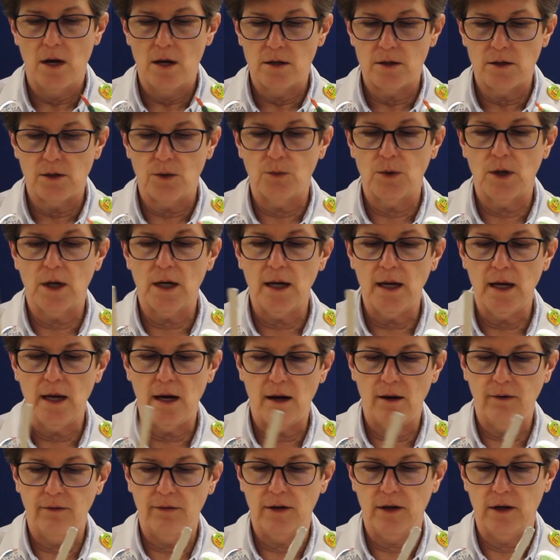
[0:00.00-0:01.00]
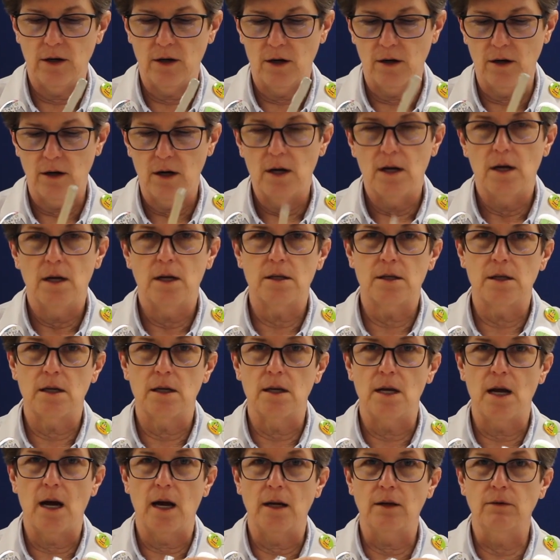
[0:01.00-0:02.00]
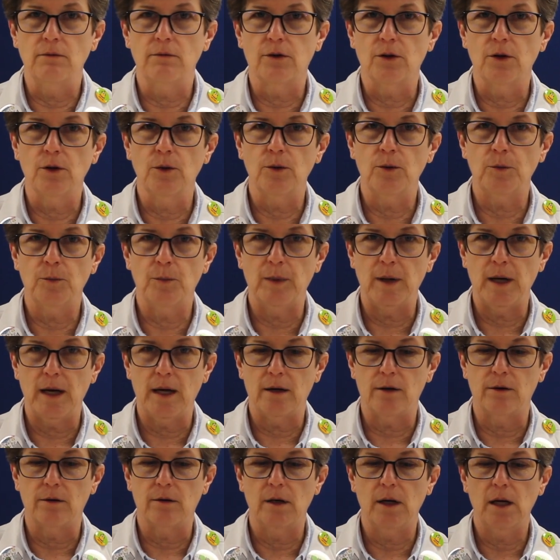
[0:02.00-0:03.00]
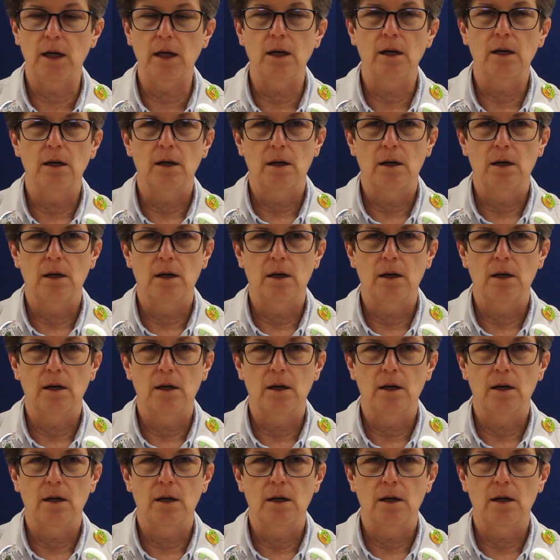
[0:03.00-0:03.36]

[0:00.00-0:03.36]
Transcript: So what I have here is a 9-volt battery,